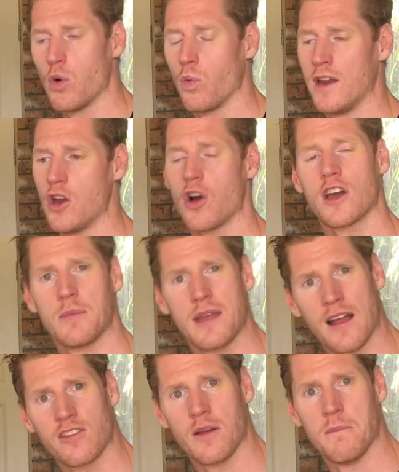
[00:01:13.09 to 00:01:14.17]
We're not going to be
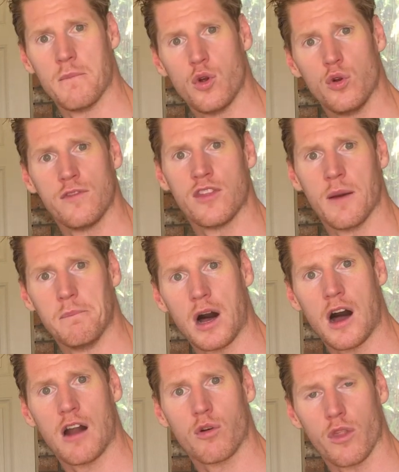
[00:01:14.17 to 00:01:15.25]
able to move the
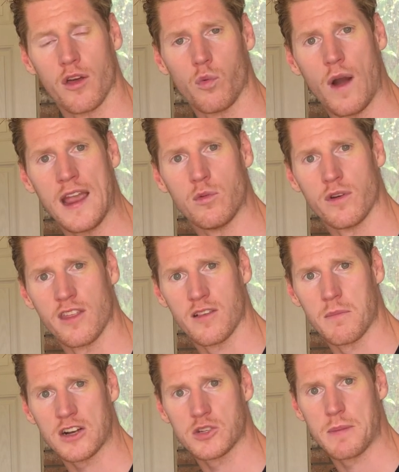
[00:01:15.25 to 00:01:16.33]
bar or the weight with
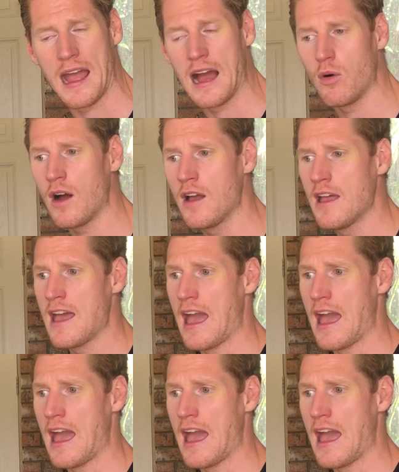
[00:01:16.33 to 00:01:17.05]
as much power,